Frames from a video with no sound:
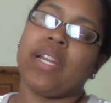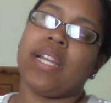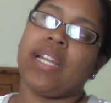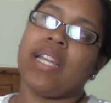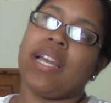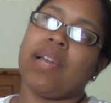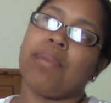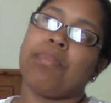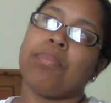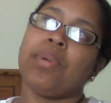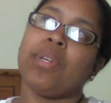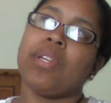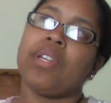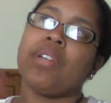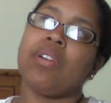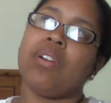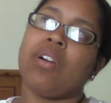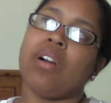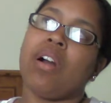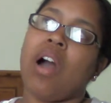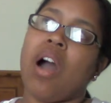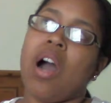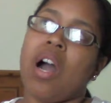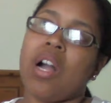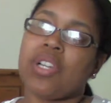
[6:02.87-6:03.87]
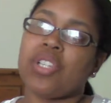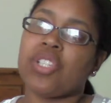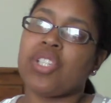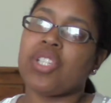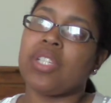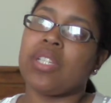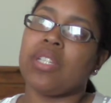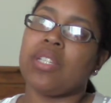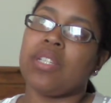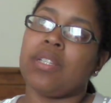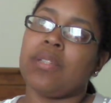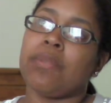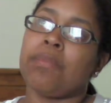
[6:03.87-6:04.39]
and I put it on
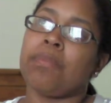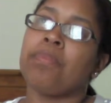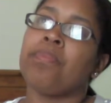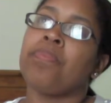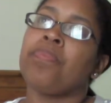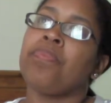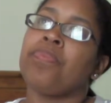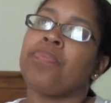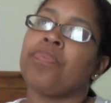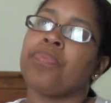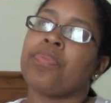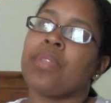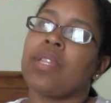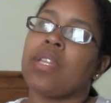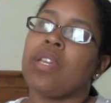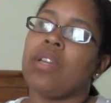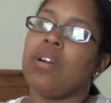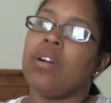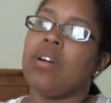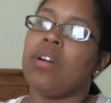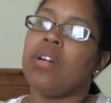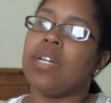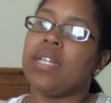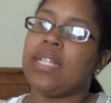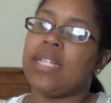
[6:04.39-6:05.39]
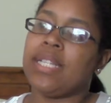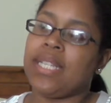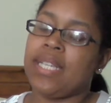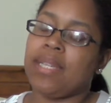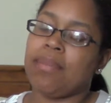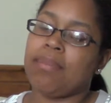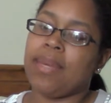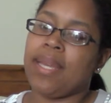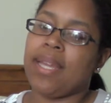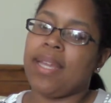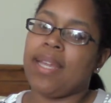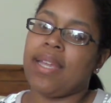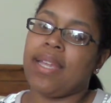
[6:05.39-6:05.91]
auction on
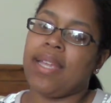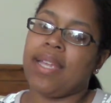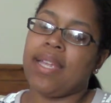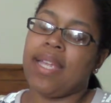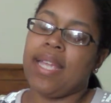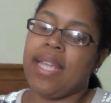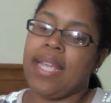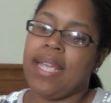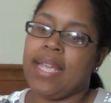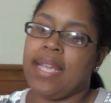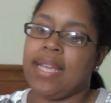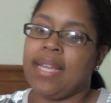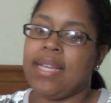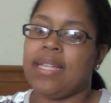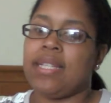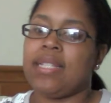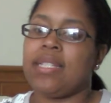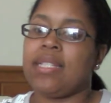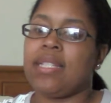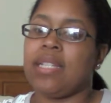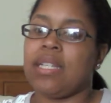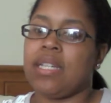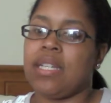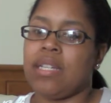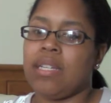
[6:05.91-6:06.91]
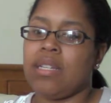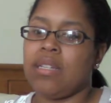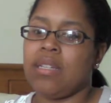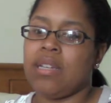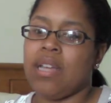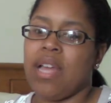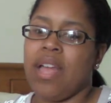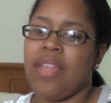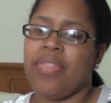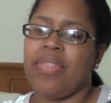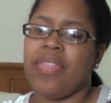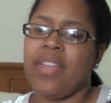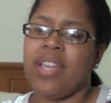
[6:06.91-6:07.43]
eBay, and I
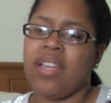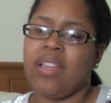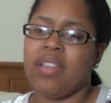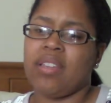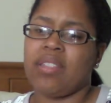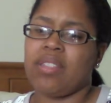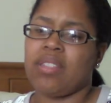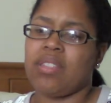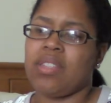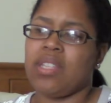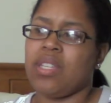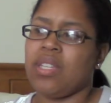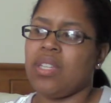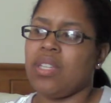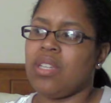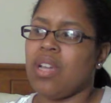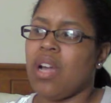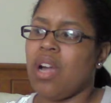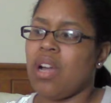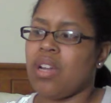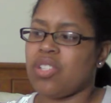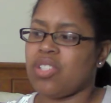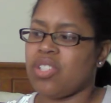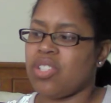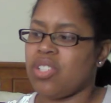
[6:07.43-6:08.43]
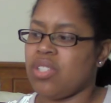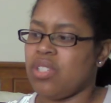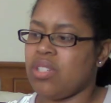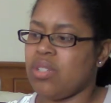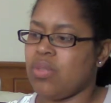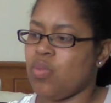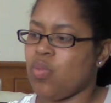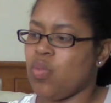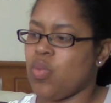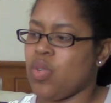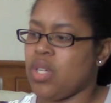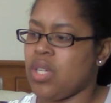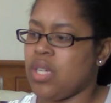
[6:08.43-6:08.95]
think the auction
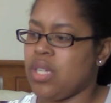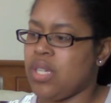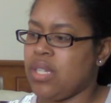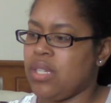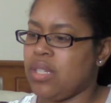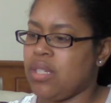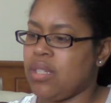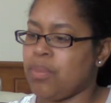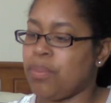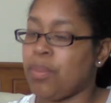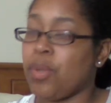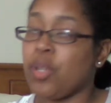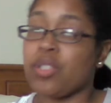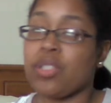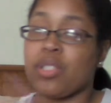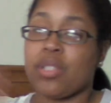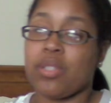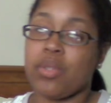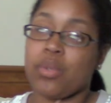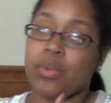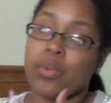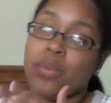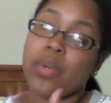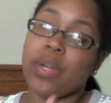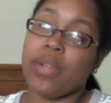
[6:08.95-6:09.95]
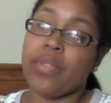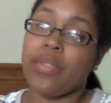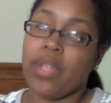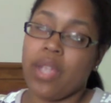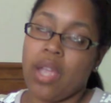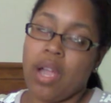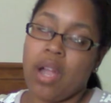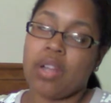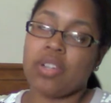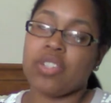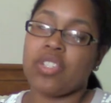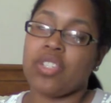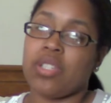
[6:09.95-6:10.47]
won, the person who won the
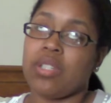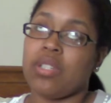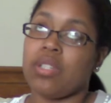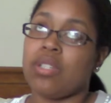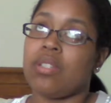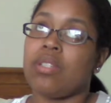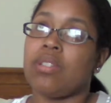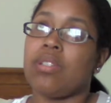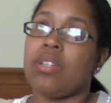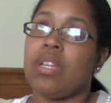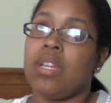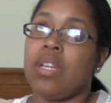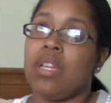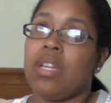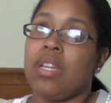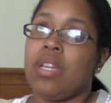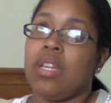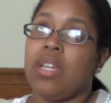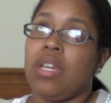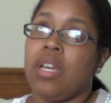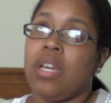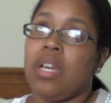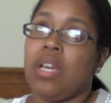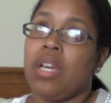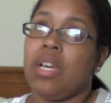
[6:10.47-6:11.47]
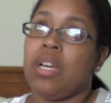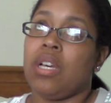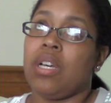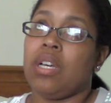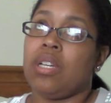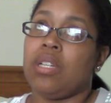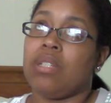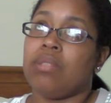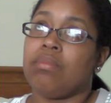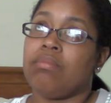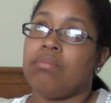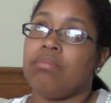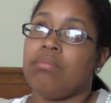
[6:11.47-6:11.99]
auction
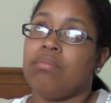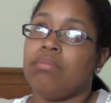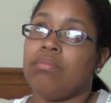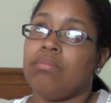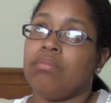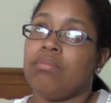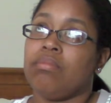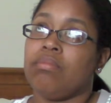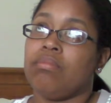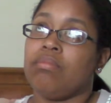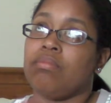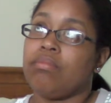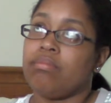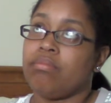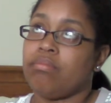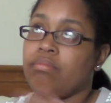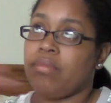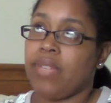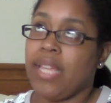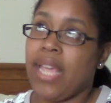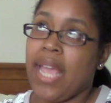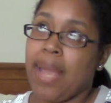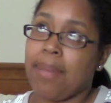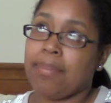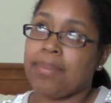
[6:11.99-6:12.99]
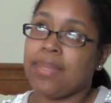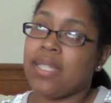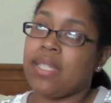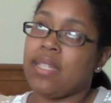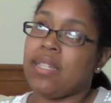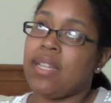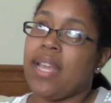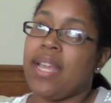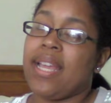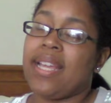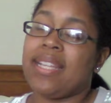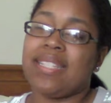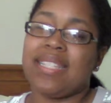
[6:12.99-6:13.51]
capped it
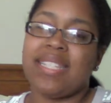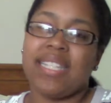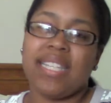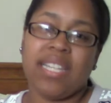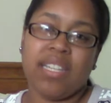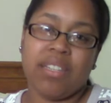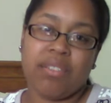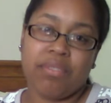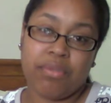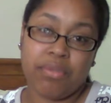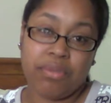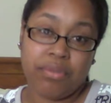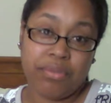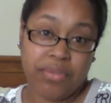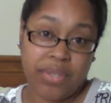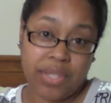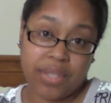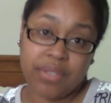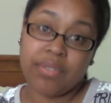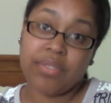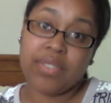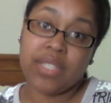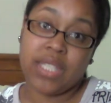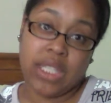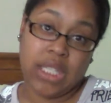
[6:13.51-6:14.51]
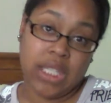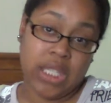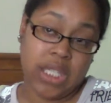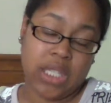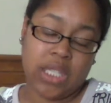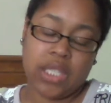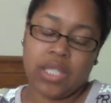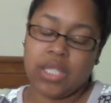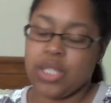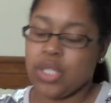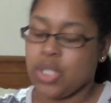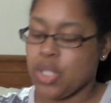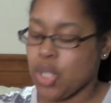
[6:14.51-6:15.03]
at $10.50.
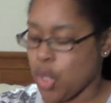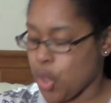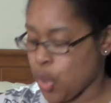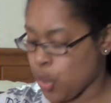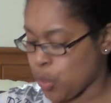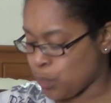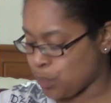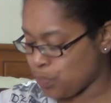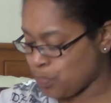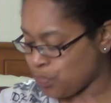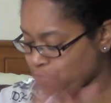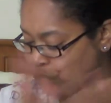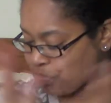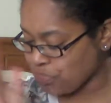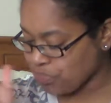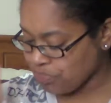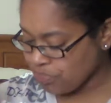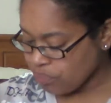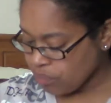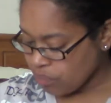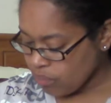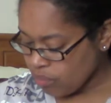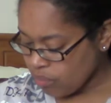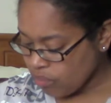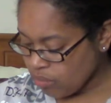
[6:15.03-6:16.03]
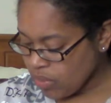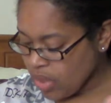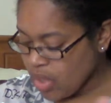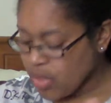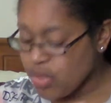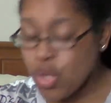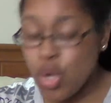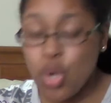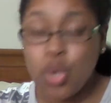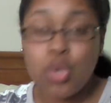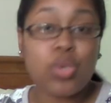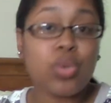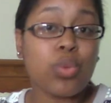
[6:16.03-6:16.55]
So
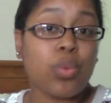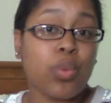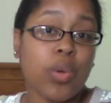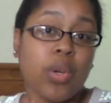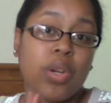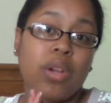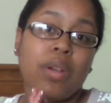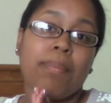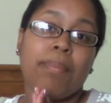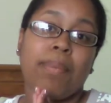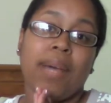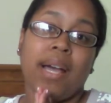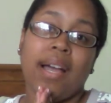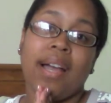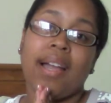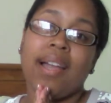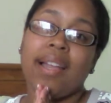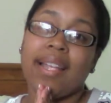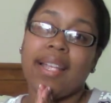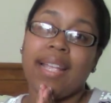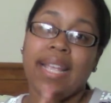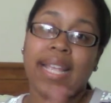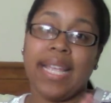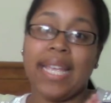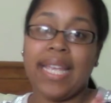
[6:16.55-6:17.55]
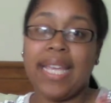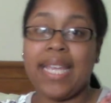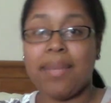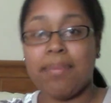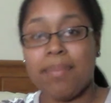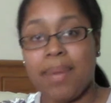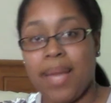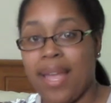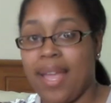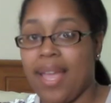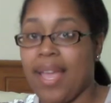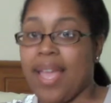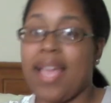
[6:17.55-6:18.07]
those were my
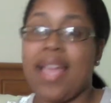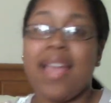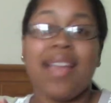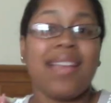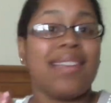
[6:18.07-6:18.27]
eBay